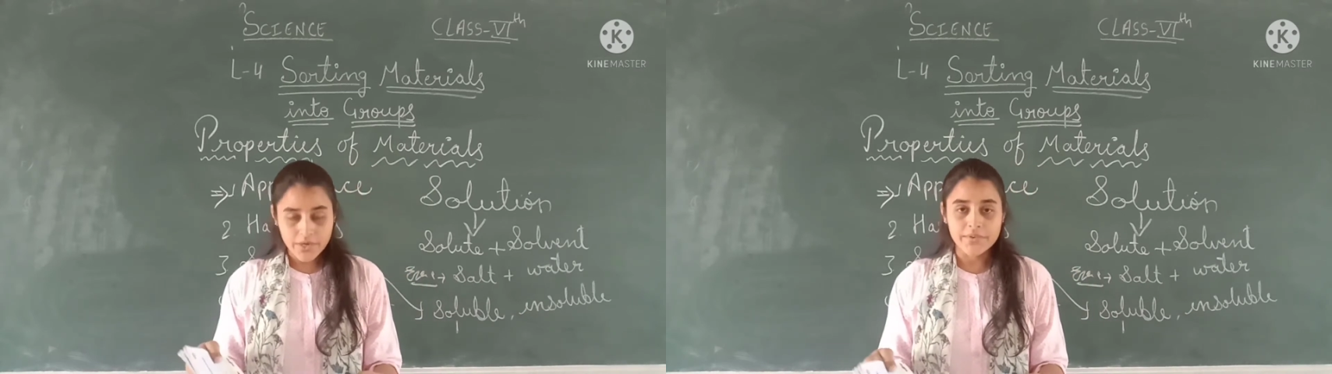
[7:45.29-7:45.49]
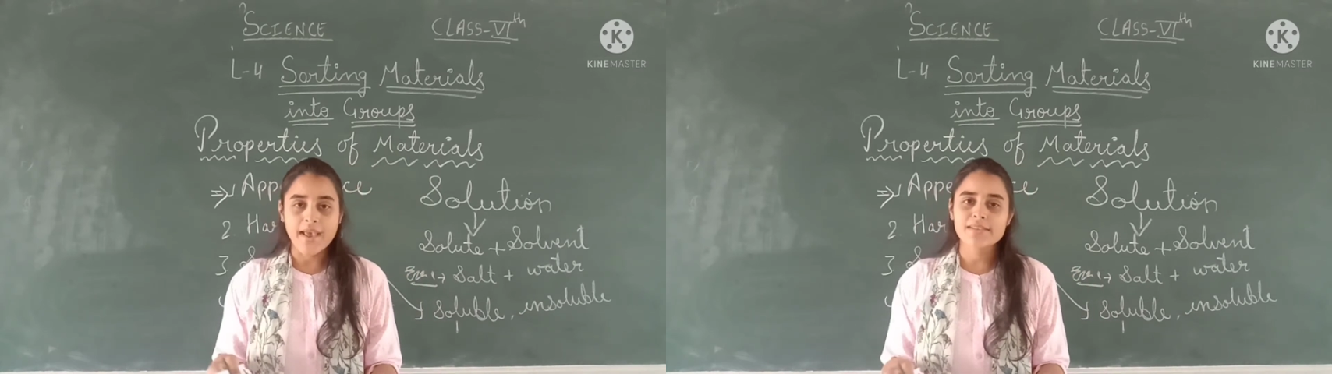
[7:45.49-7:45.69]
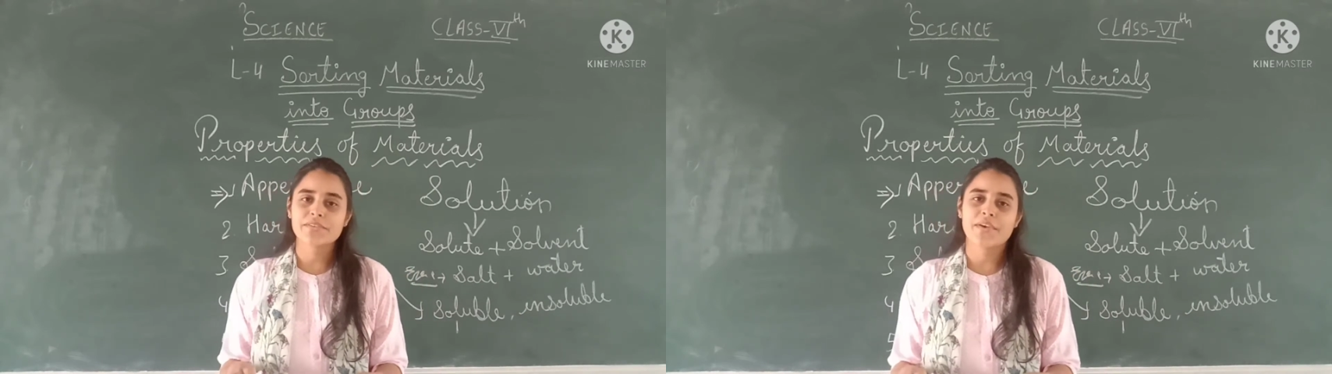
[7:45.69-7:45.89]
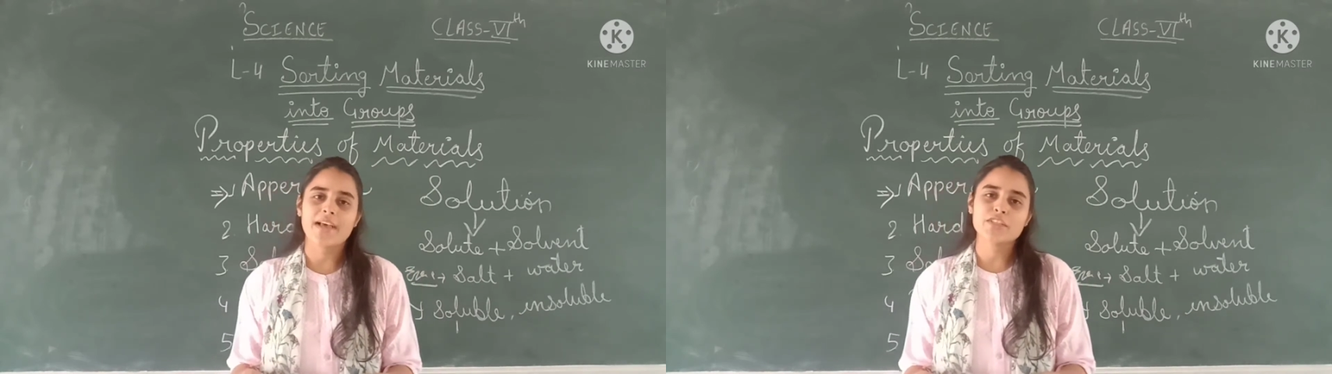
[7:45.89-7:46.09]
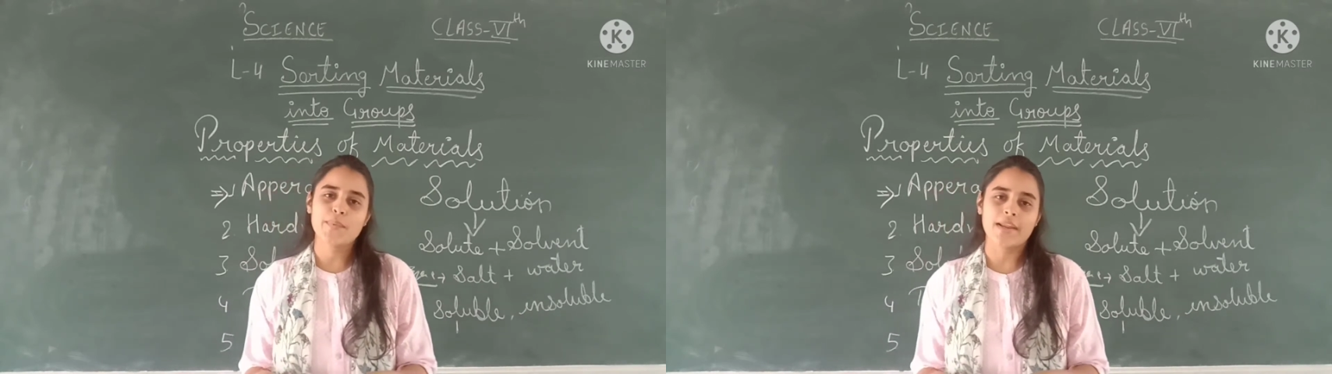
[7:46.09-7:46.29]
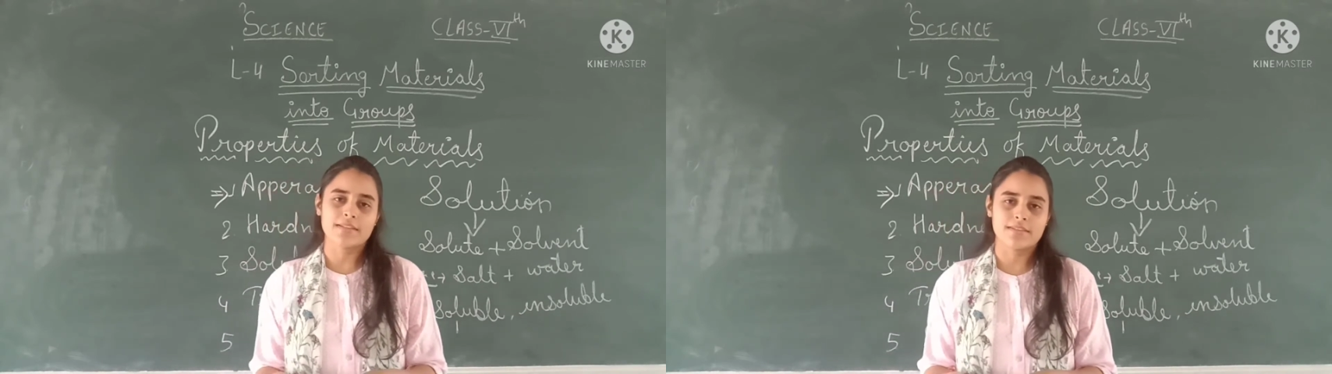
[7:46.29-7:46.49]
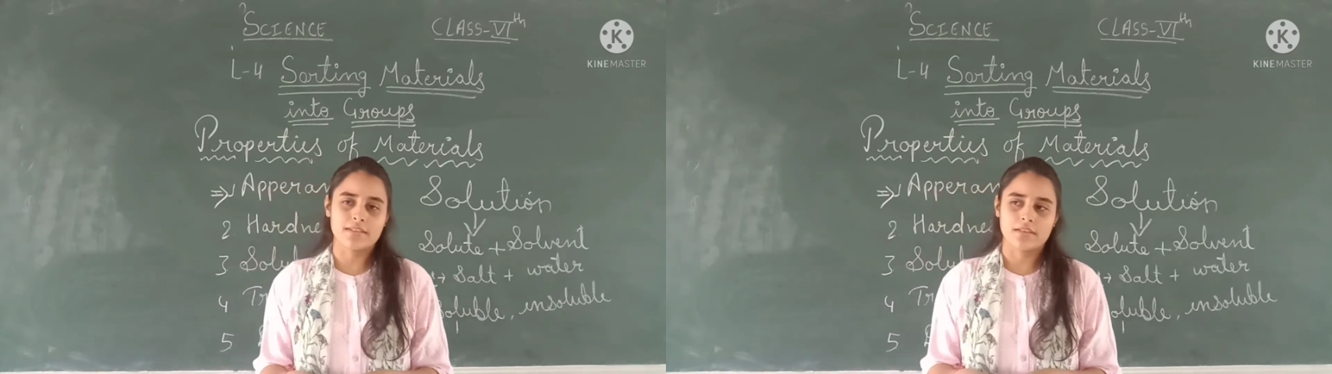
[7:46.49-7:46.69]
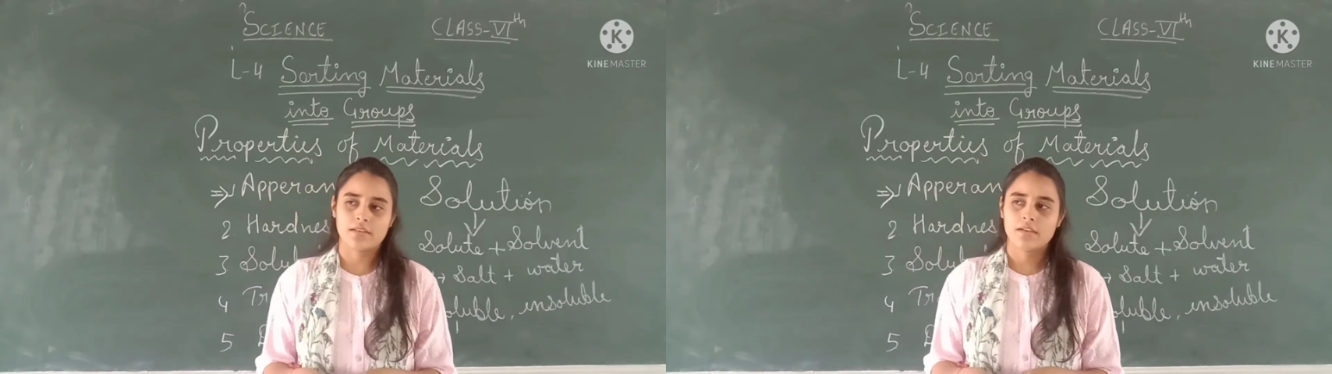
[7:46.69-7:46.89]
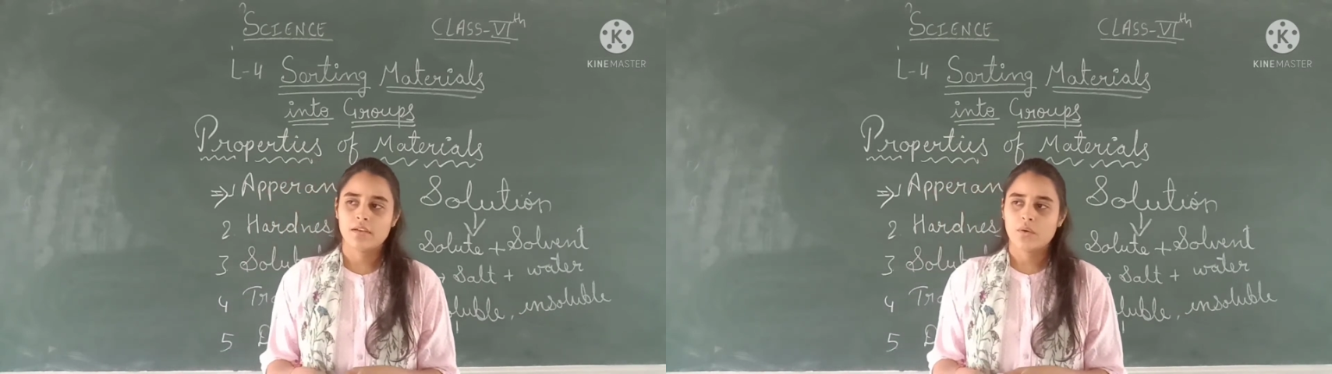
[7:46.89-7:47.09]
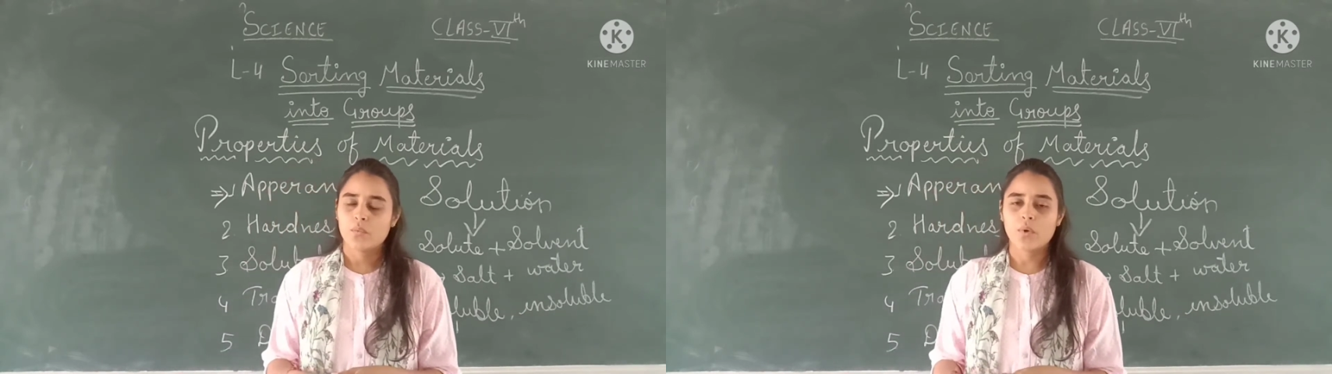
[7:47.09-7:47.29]
Next, transparency.
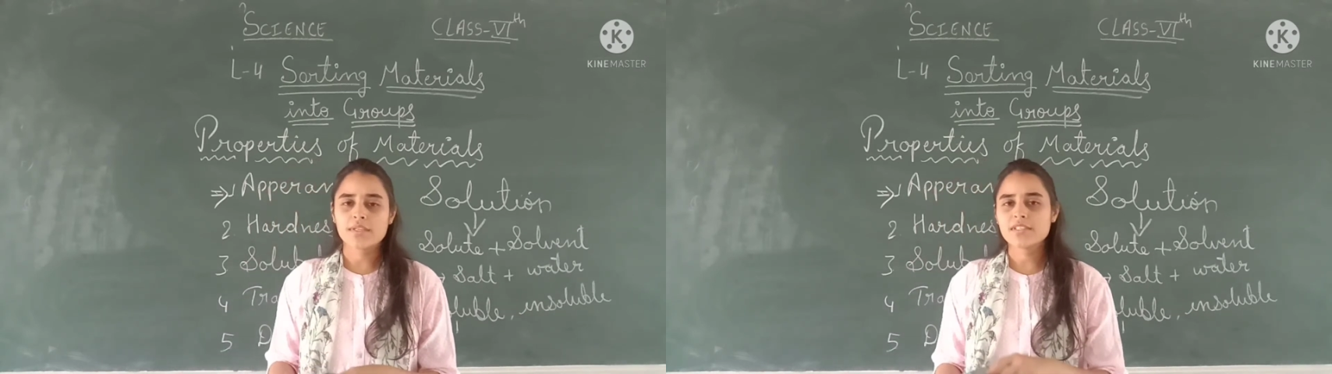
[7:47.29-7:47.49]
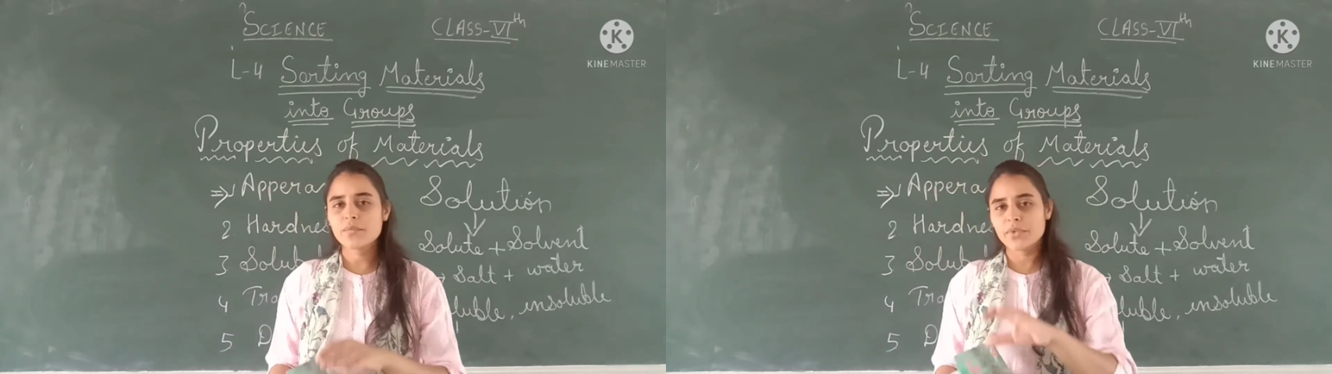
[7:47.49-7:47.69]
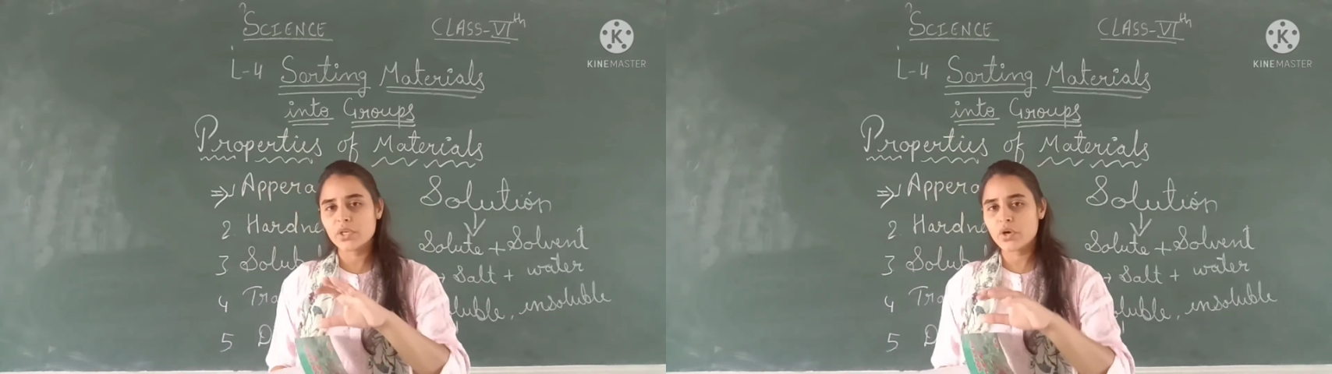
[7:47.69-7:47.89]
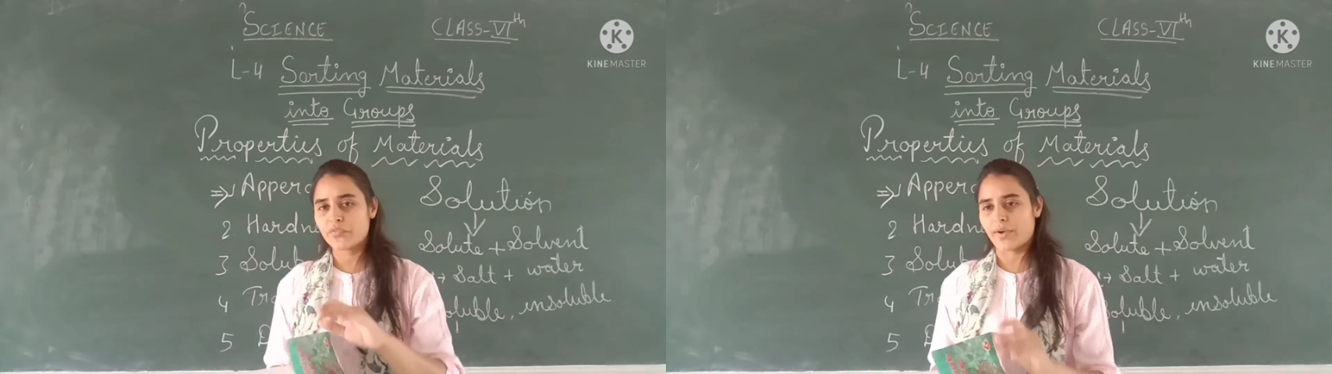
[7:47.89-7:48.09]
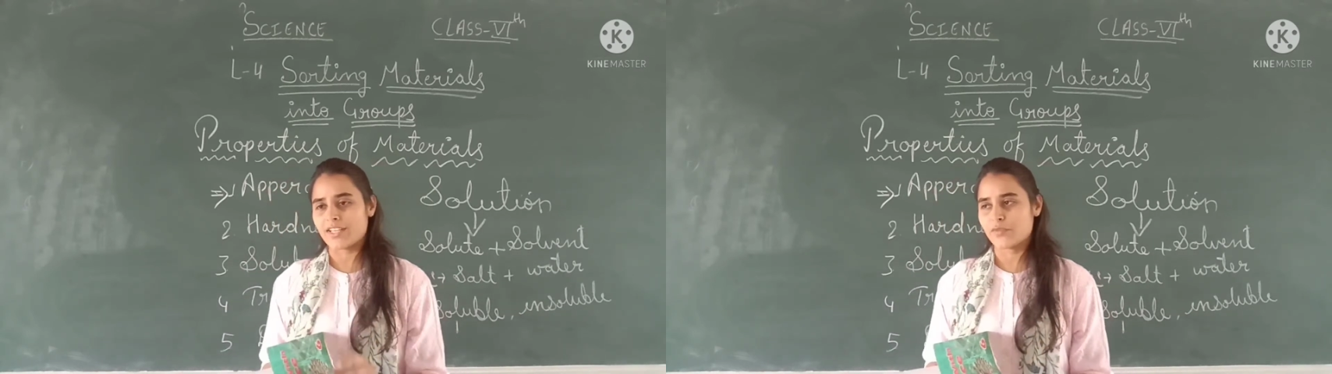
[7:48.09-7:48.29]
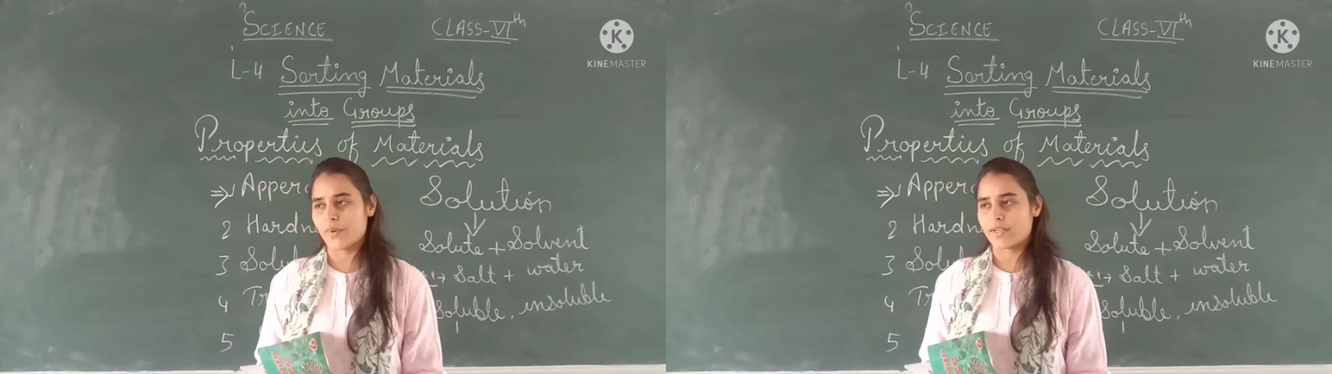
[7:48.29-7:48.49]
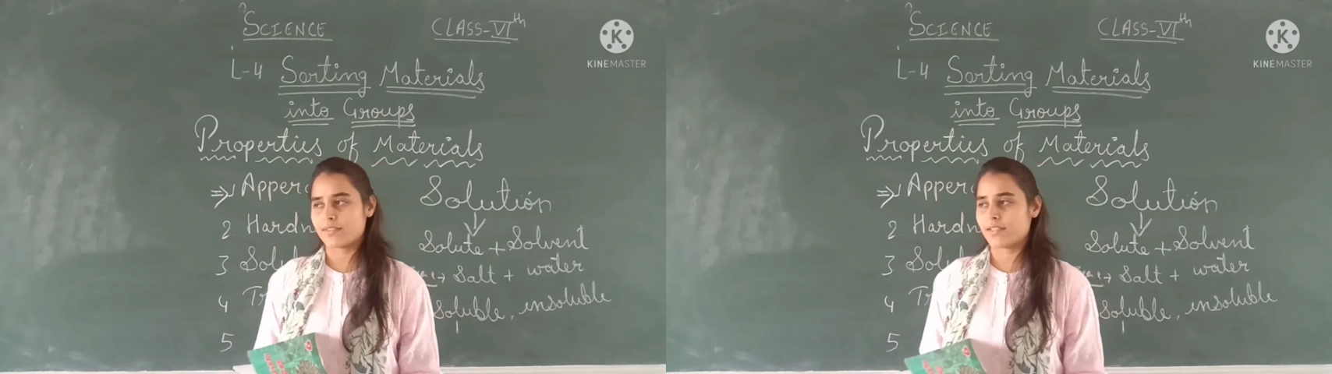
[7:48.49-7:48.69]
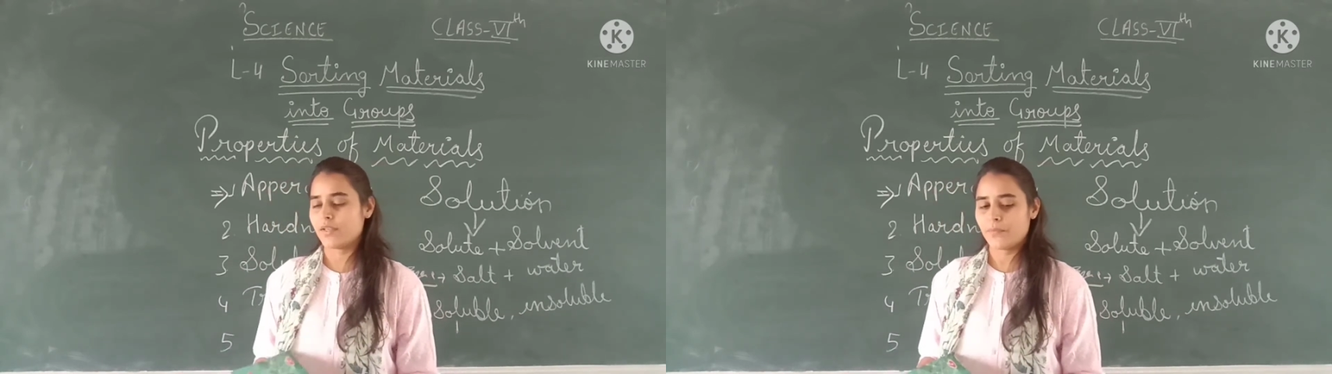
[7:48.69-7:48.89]
What is the meaning of transparency?